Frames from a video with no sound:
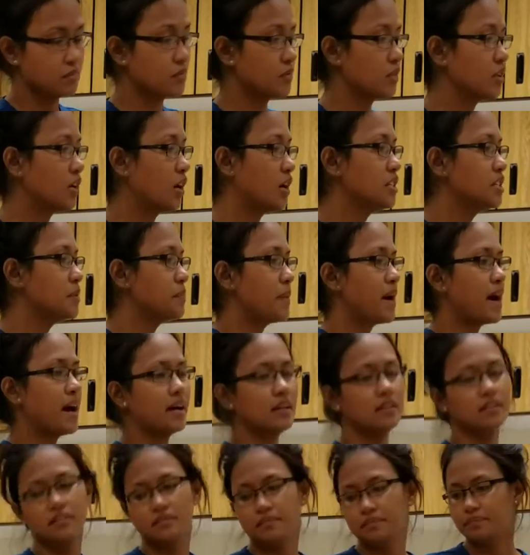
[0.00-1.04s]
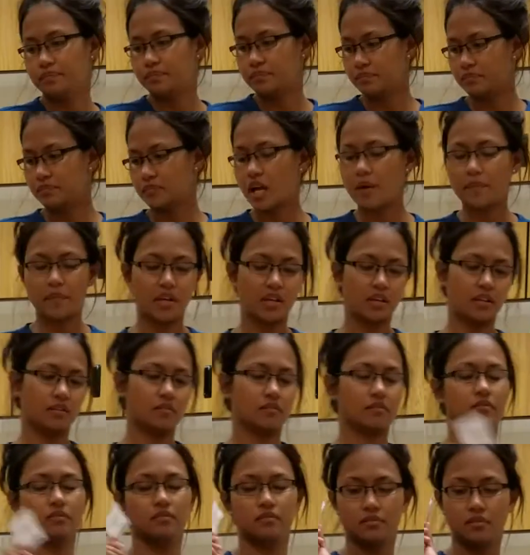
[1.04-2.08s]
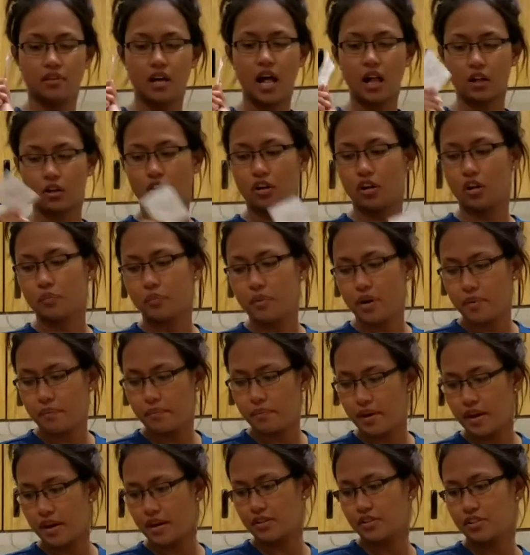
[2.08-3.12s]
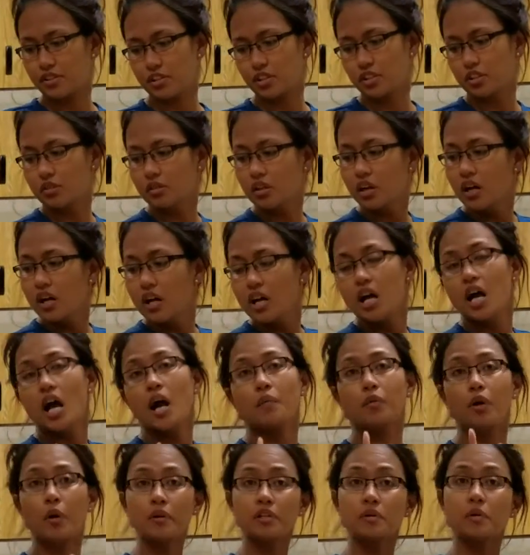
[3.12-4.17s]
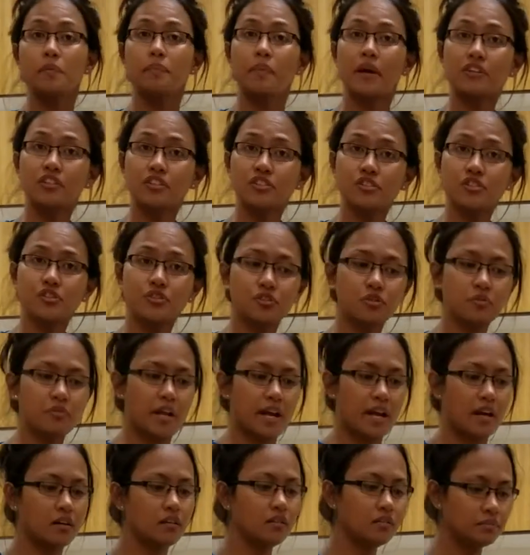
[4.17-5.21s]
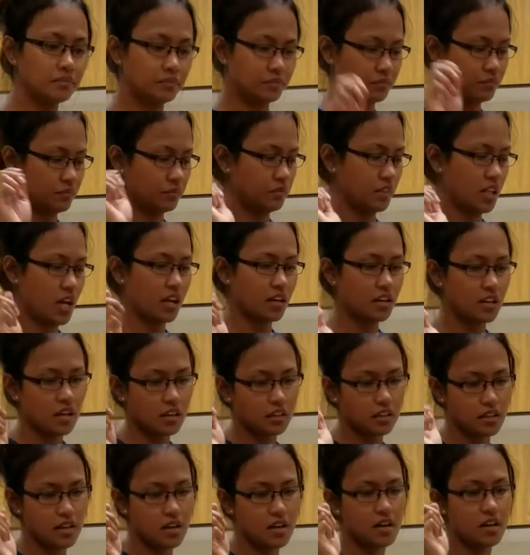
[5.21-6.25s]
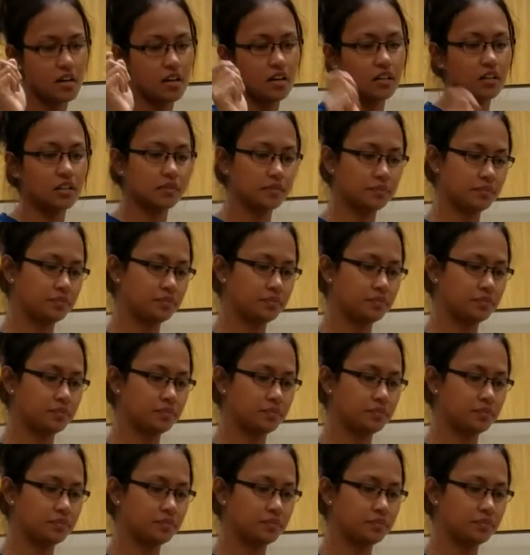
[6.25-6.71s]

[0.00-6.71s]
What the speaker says: gauze pad. I'll call that pad. So I'm going to my patient's room now. Knock, knock, knock.